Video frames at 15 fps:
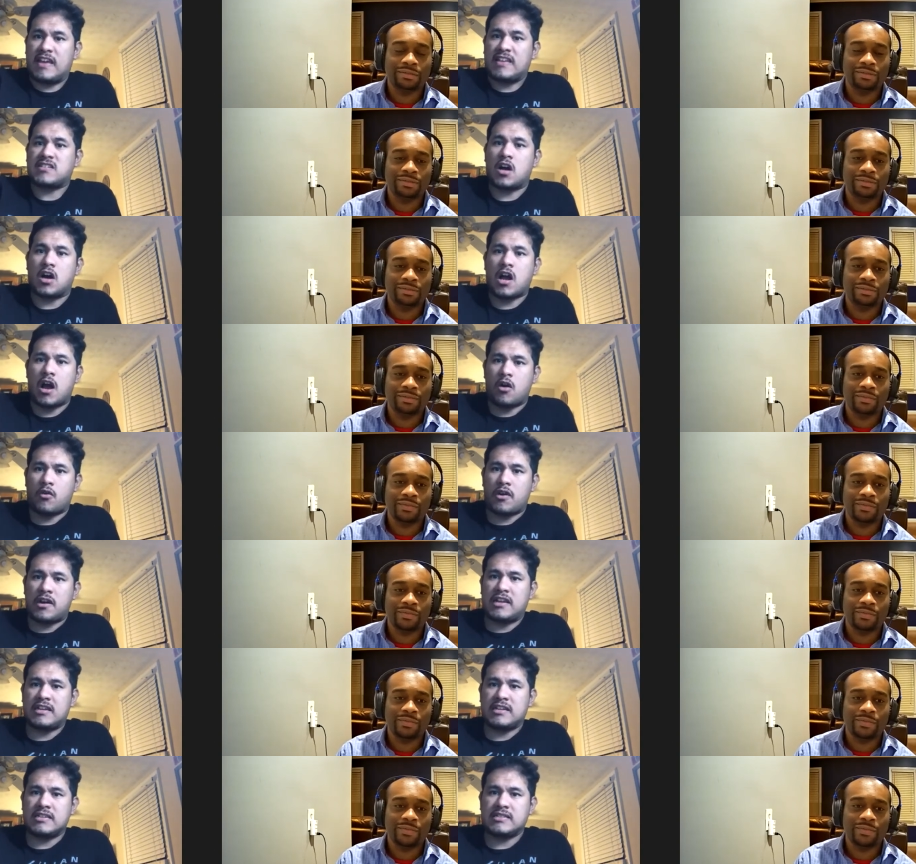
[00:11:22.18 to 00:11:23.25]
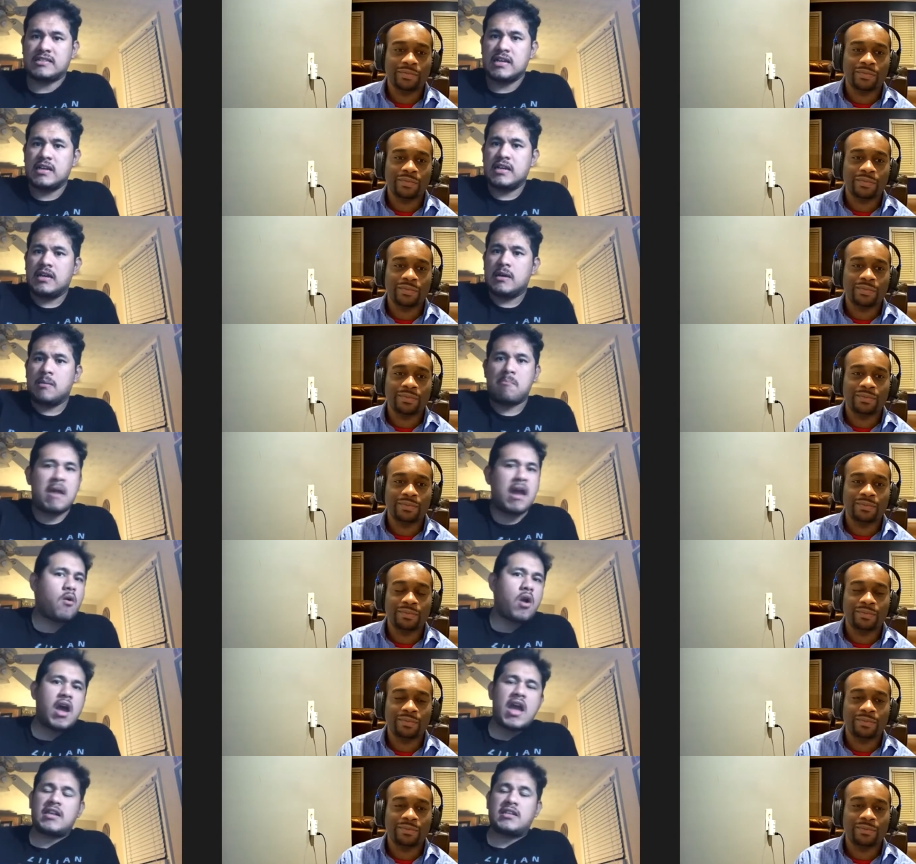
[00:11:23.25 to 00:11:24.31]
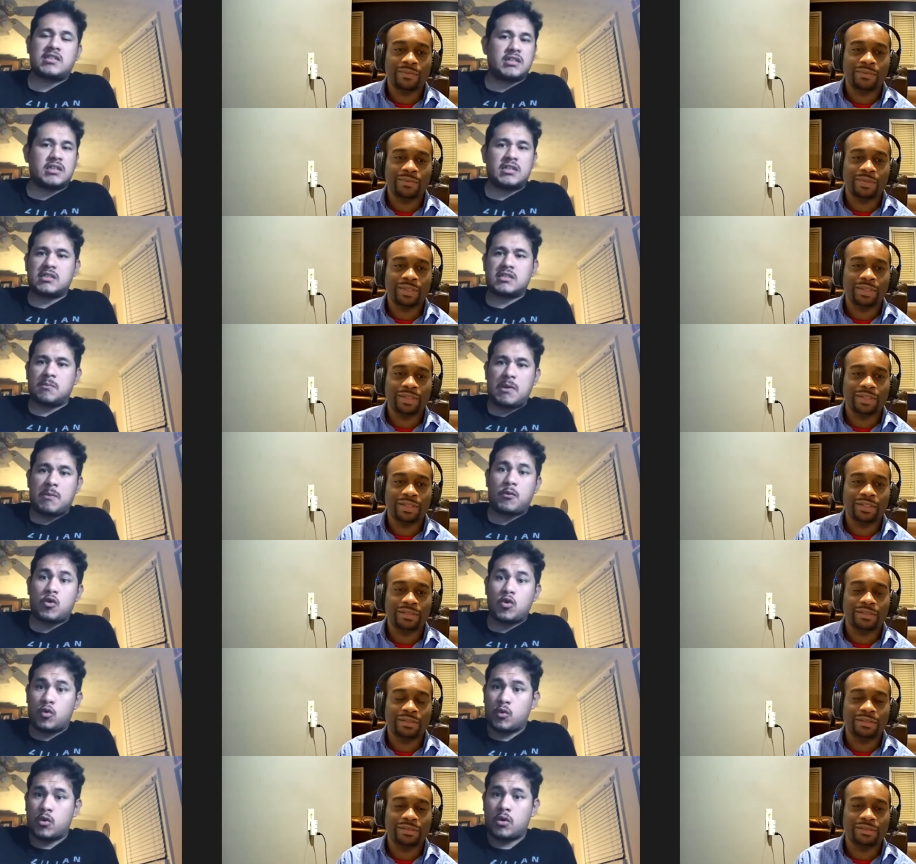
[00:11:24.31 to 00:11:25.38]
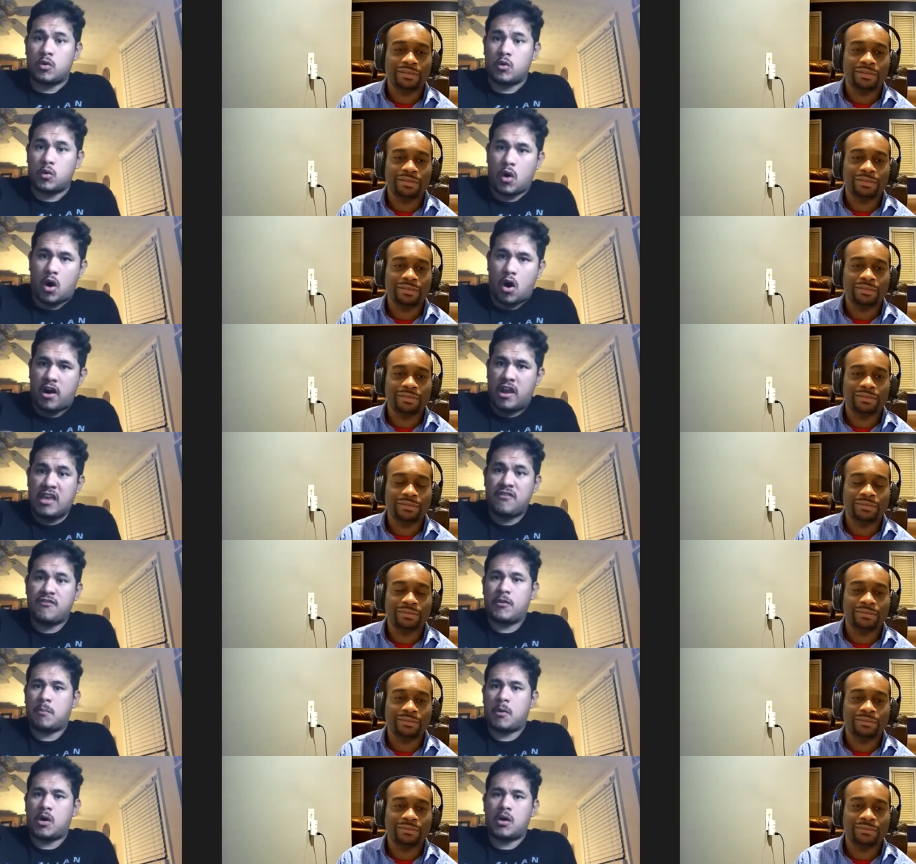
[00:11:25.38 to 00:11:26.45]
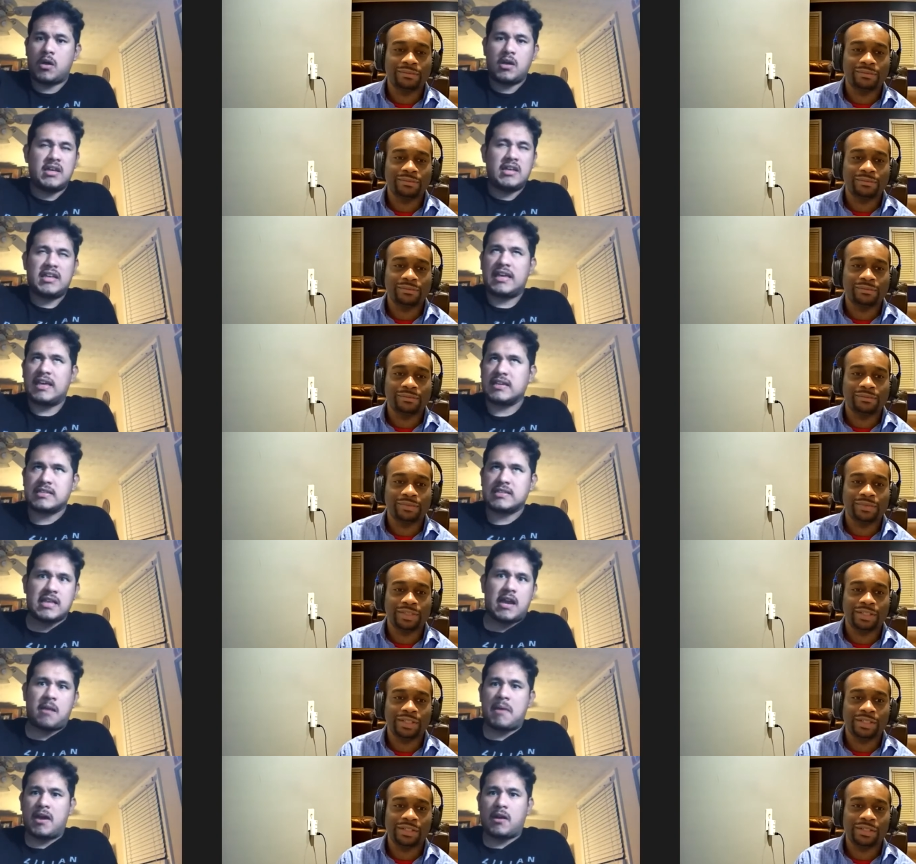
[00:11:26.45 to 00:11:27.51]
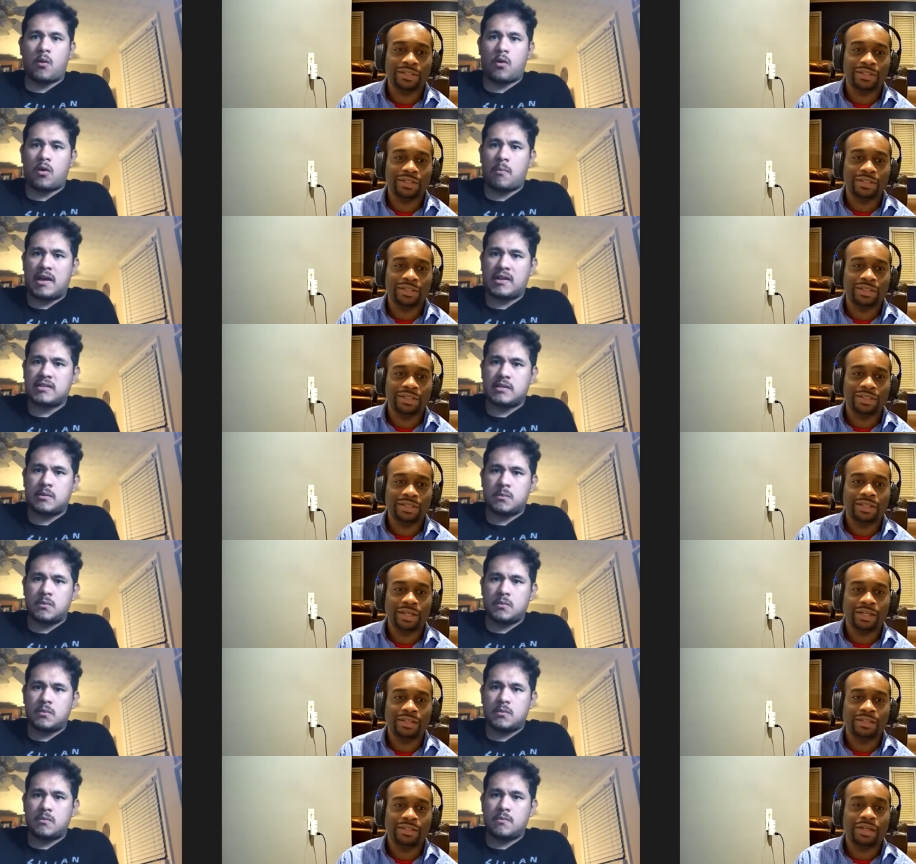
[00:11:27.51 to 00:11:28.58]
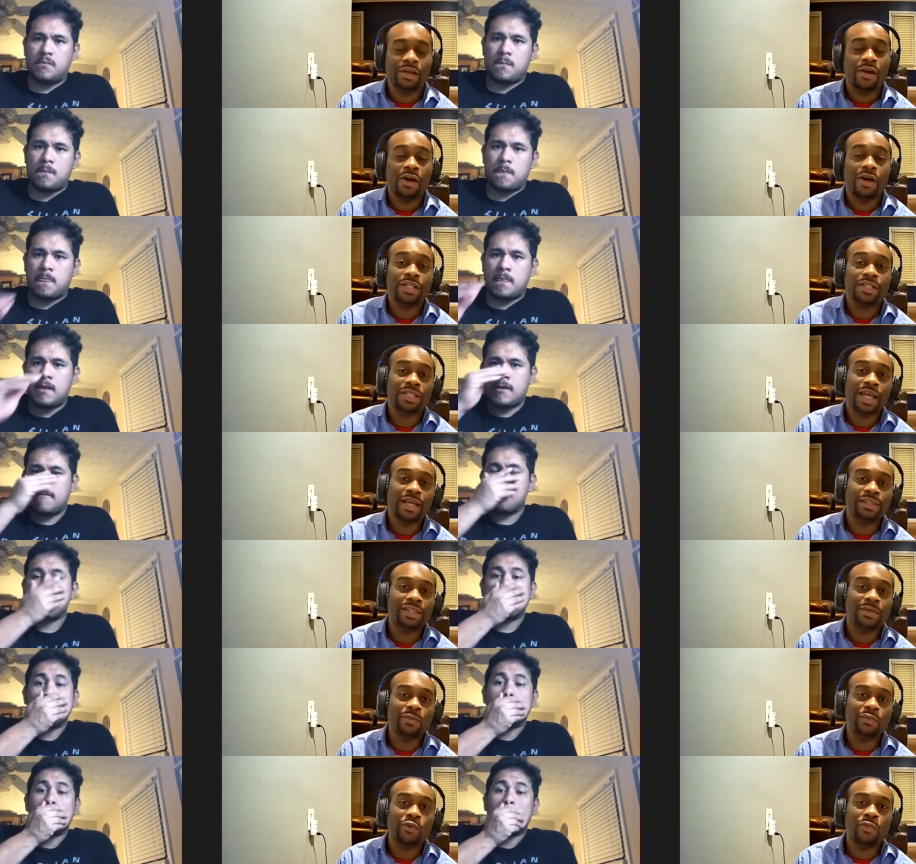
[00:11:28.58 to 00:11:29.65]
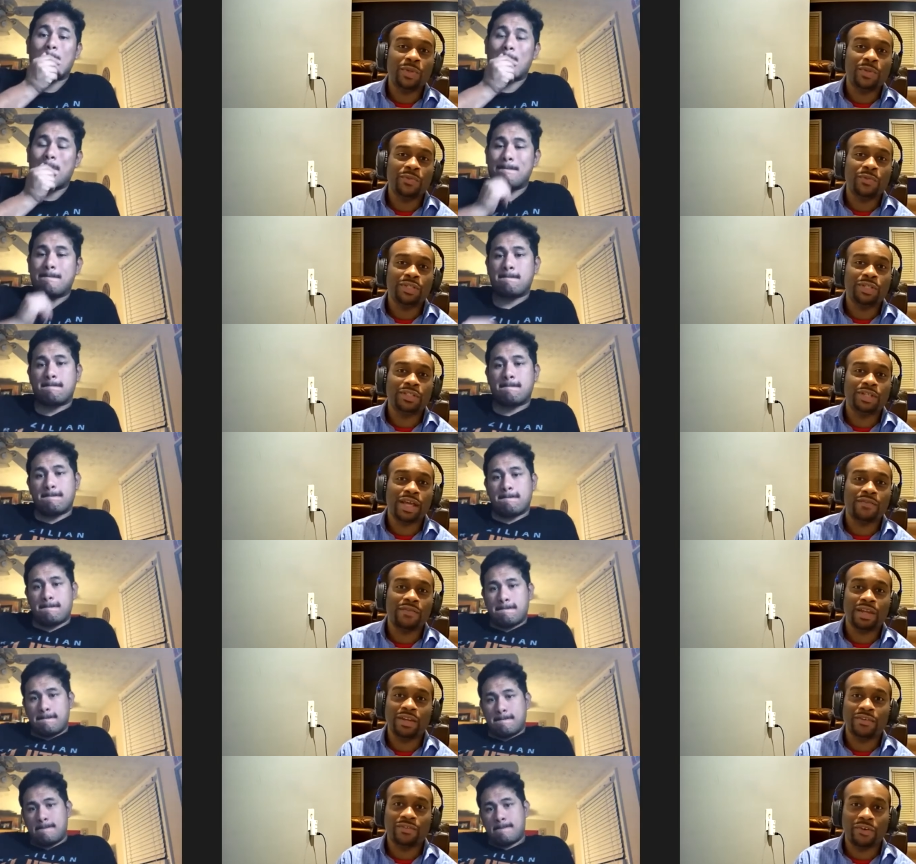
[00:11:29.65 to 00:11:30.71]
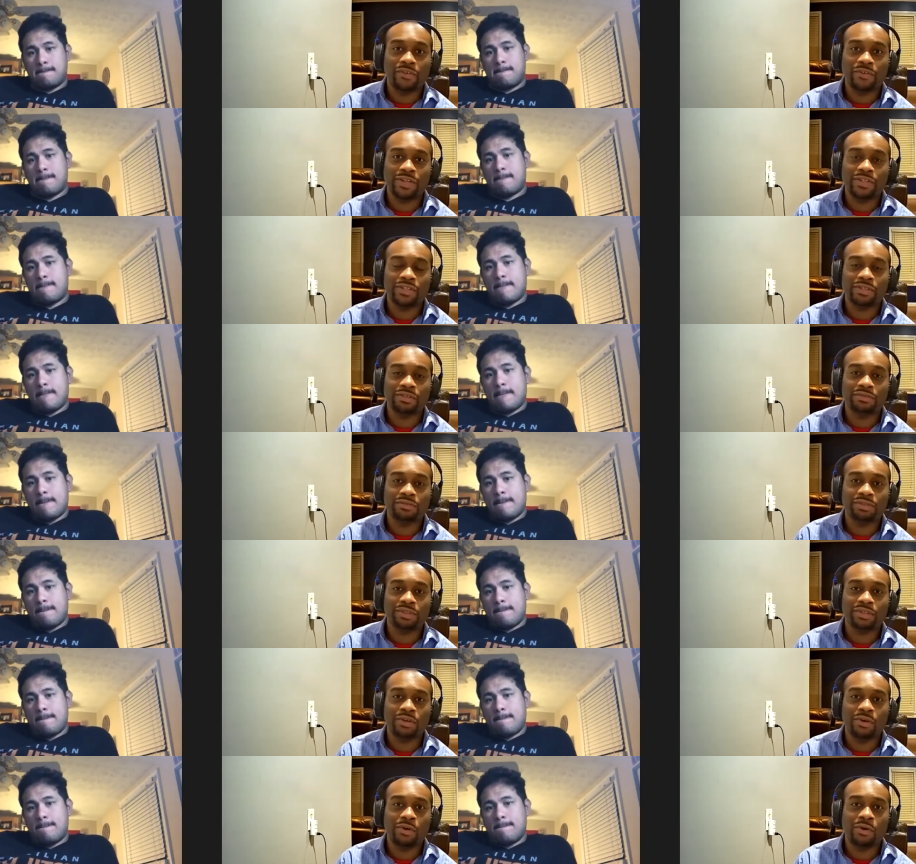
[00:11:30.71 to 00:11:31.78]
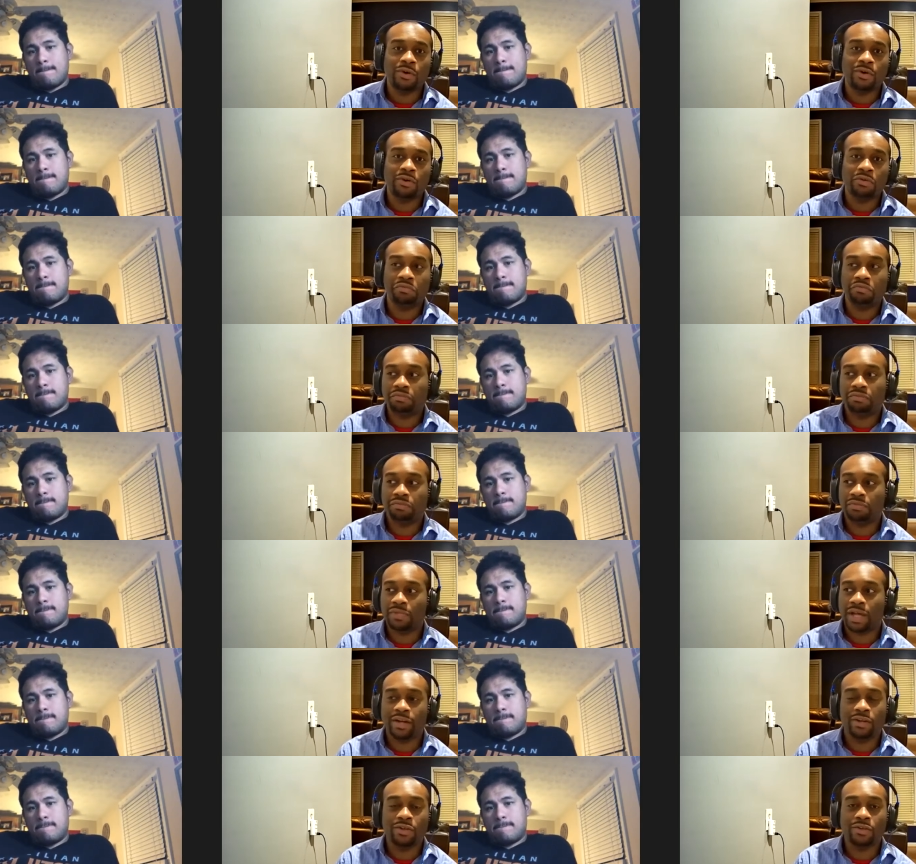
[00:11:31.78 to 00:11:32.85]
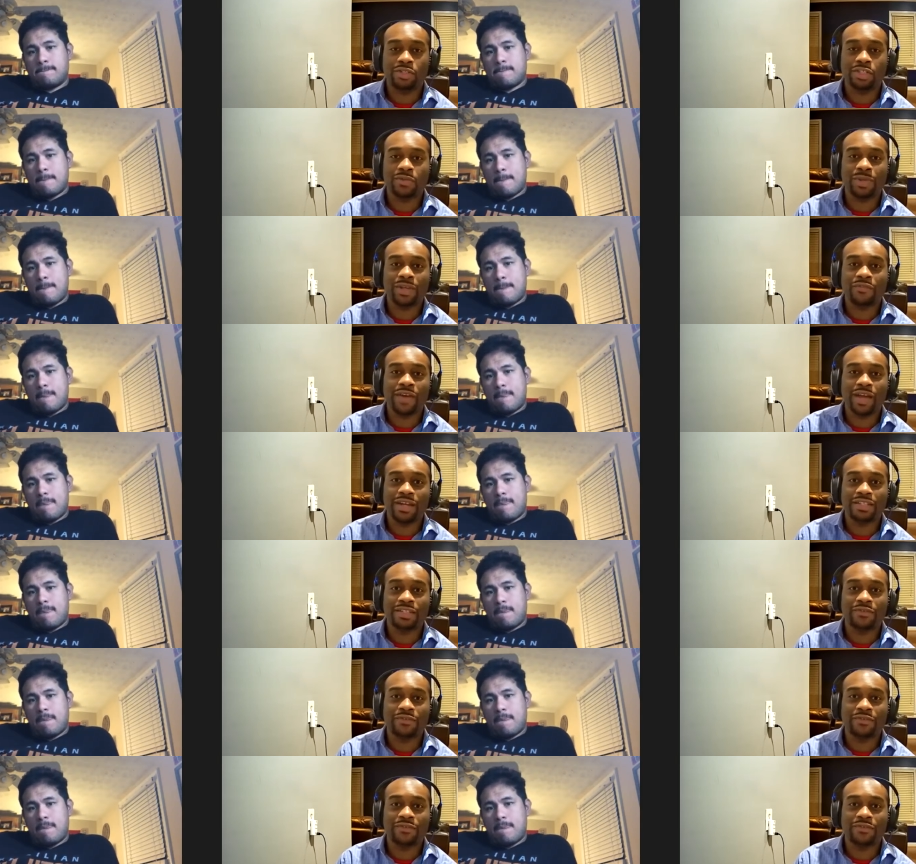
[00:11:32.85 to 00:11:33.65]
Speaker 1: they talk how great he is. Matt Ryan to, to people who who are in football, he is not a bad quarterback to
Speaker 2: them. Yeah, honestly, I think more people need to have NFL Red Zone or I don't know, just play fantasy